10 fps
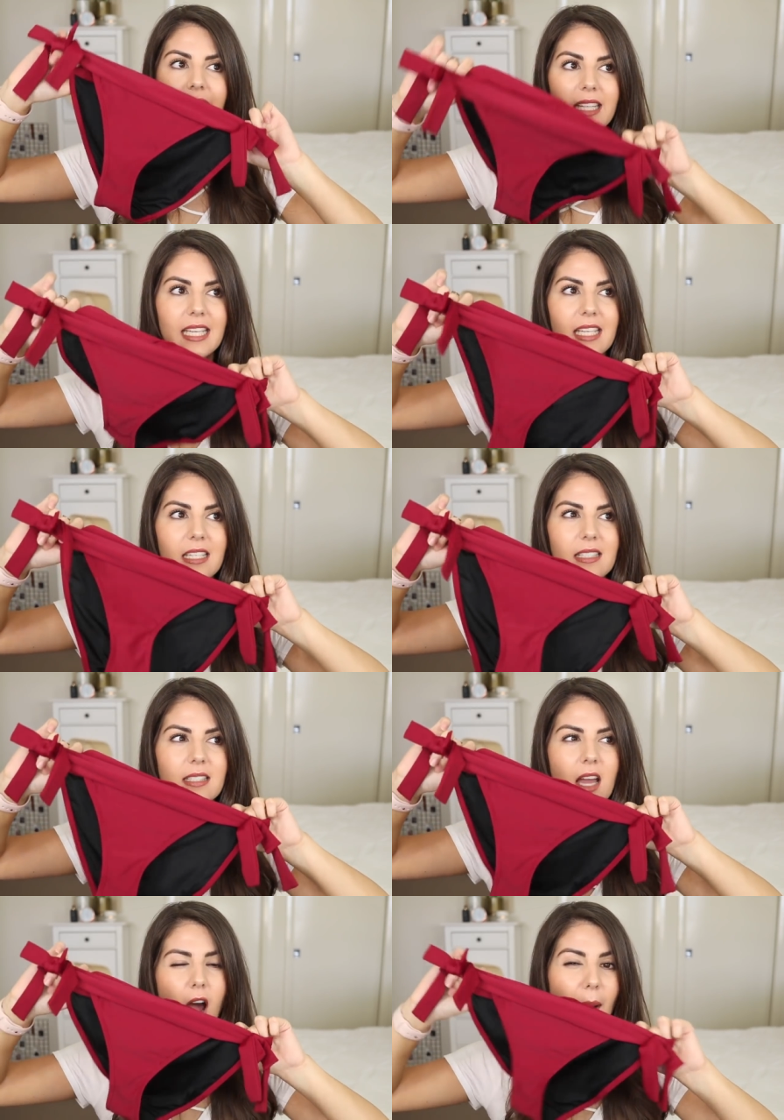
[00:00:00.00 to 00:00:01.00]

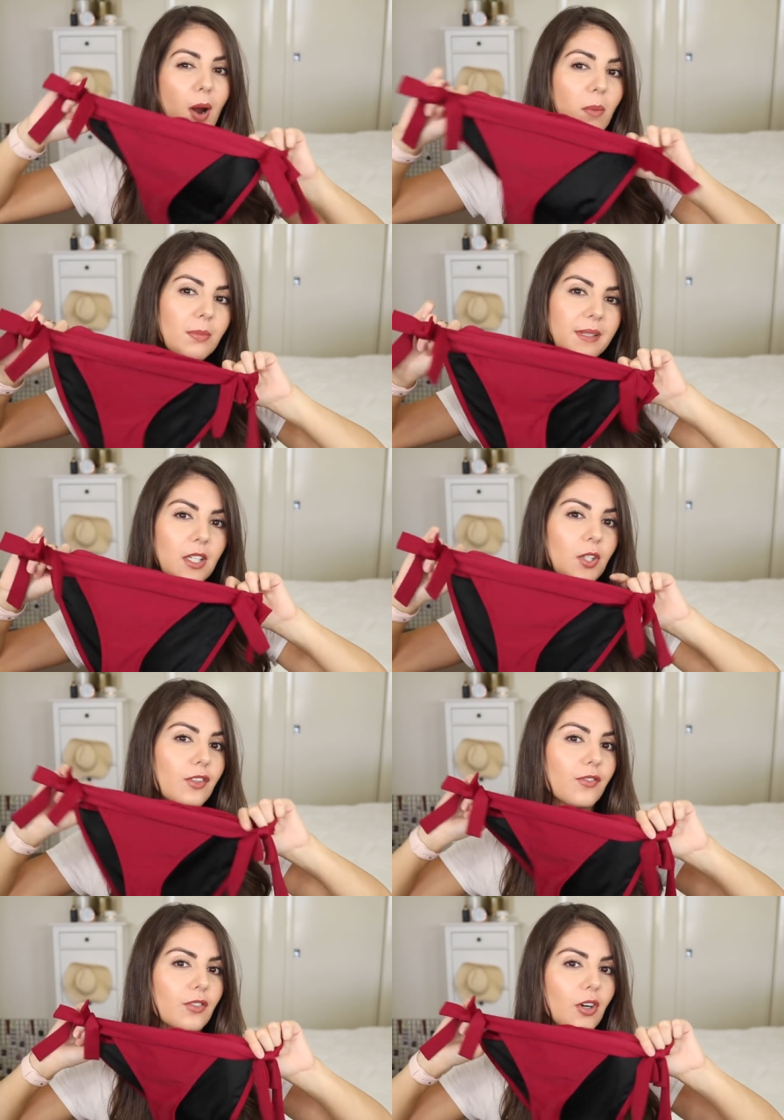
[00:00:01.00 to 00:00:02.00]
These I probably could
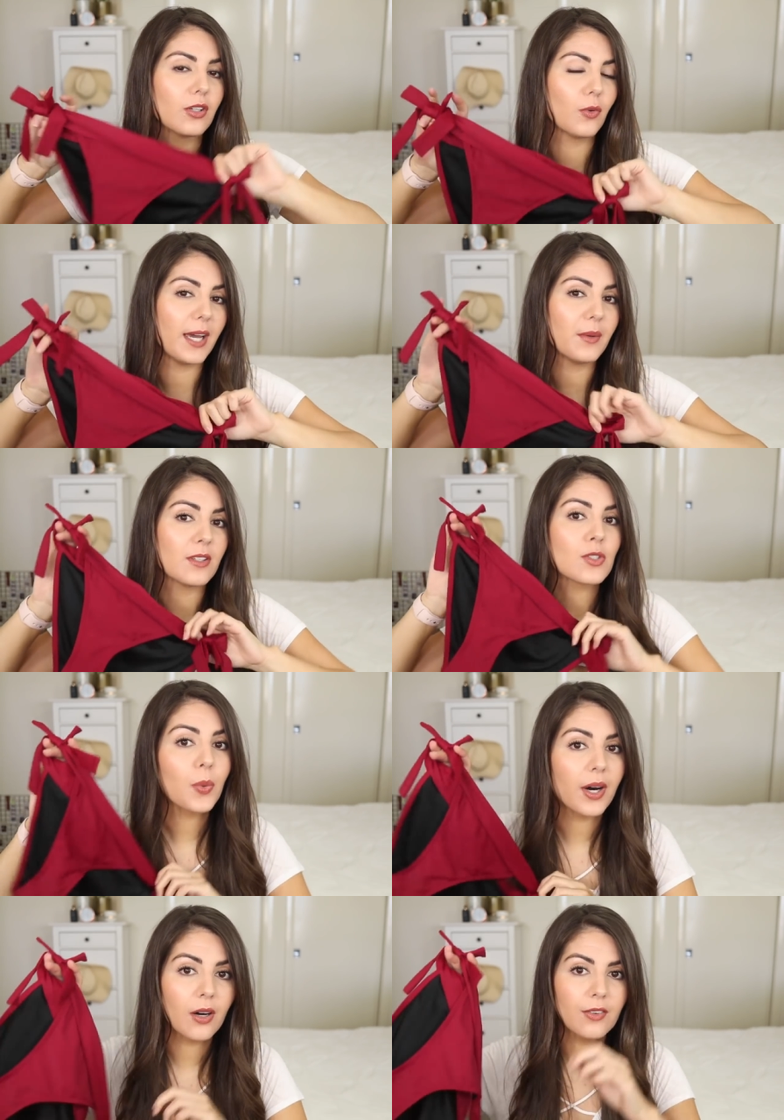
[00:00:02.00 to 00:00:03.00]
have gotten away with a
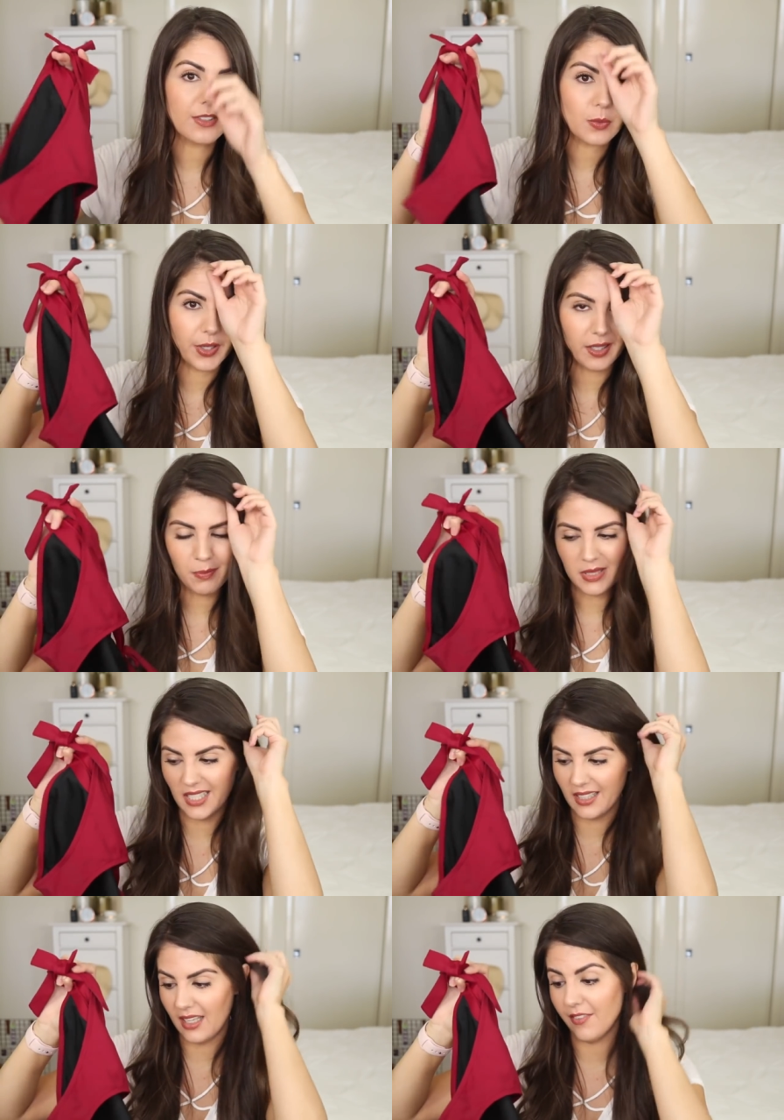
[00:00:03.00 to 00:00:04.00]
12 as well,
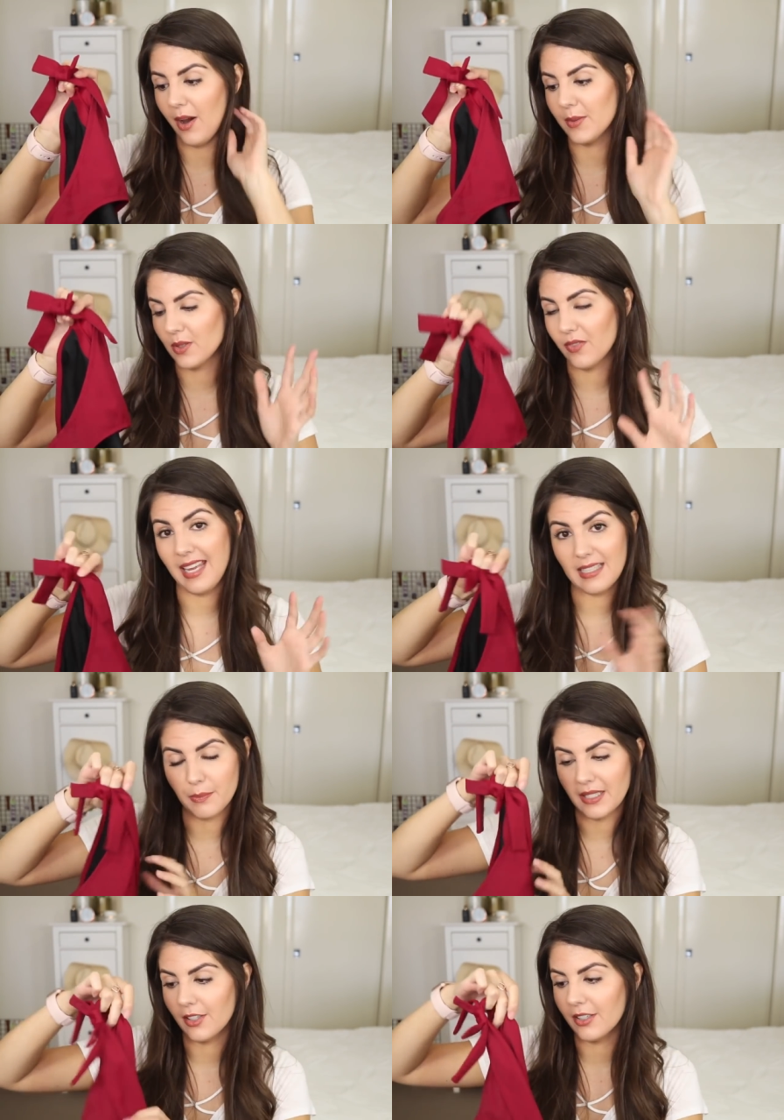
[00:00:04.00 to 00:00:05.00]
particularly if I was sort of any
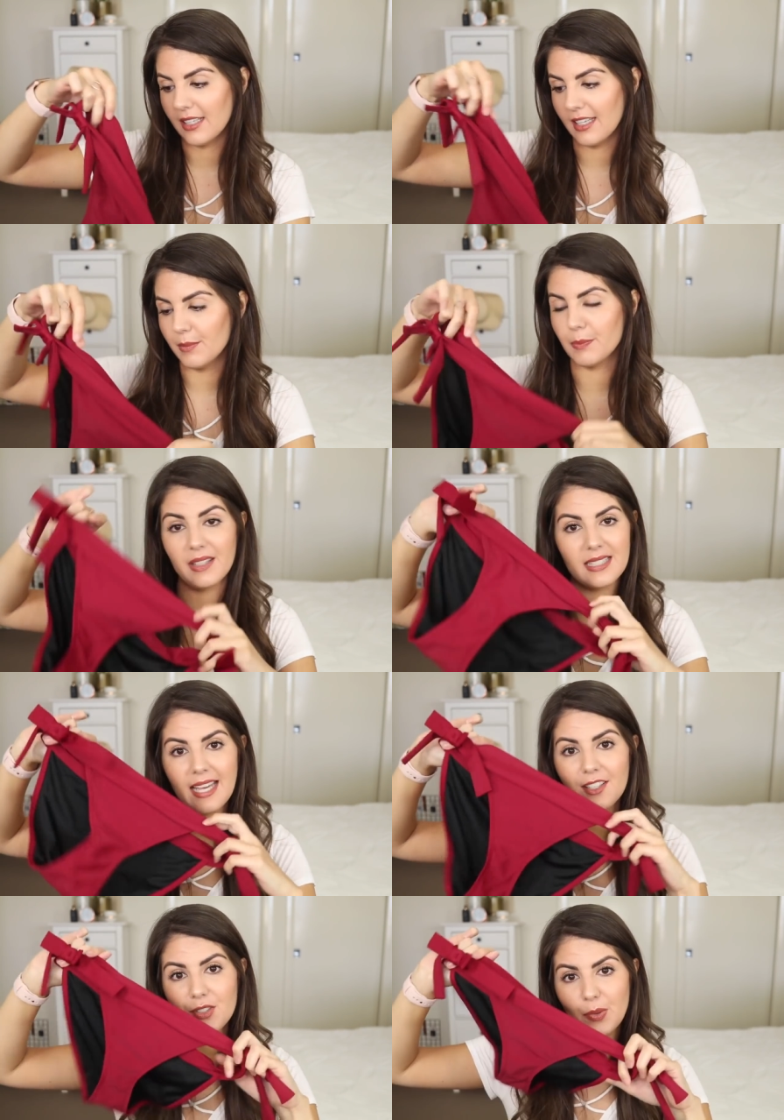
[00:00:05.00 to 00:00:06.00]
bigger in the hips, but the
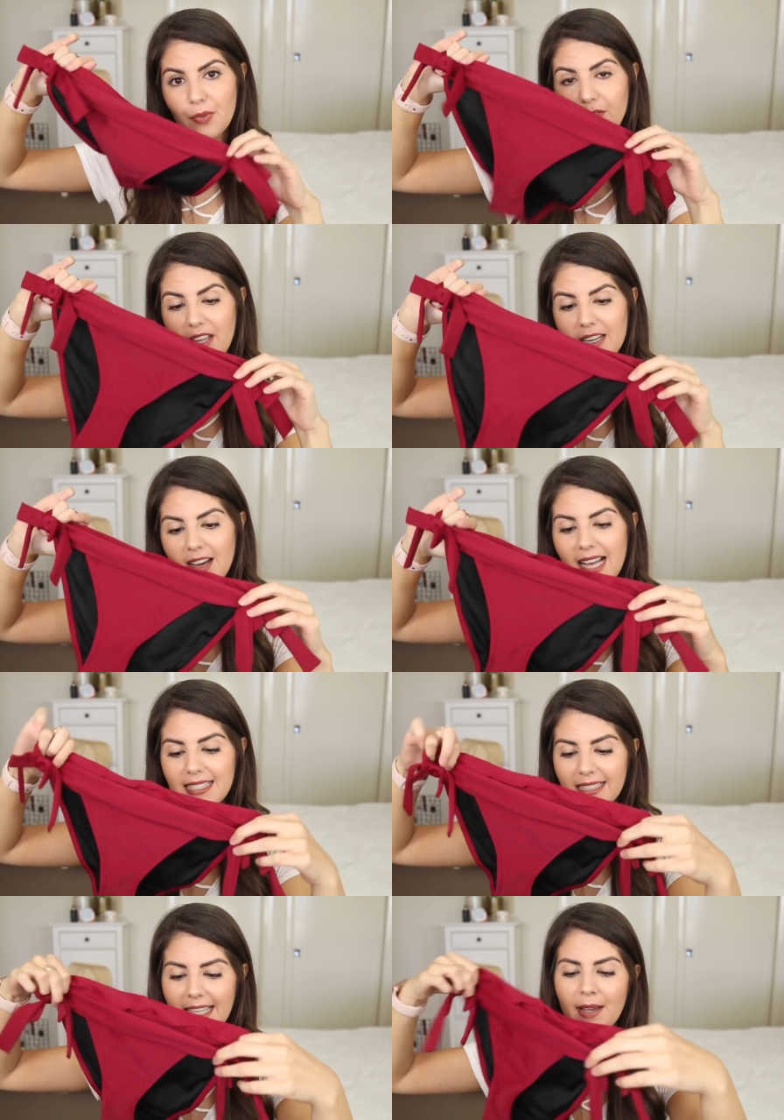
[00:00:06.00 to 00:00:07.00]
10 do fit
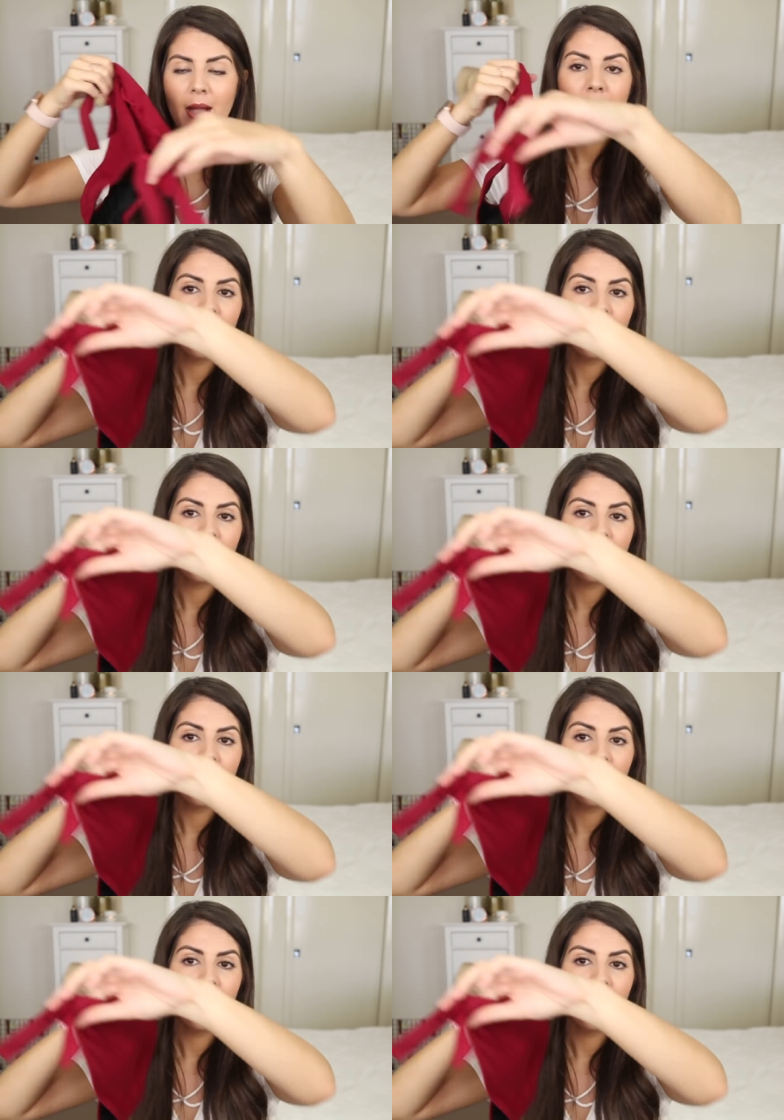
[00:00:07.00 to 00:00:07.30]
nicely.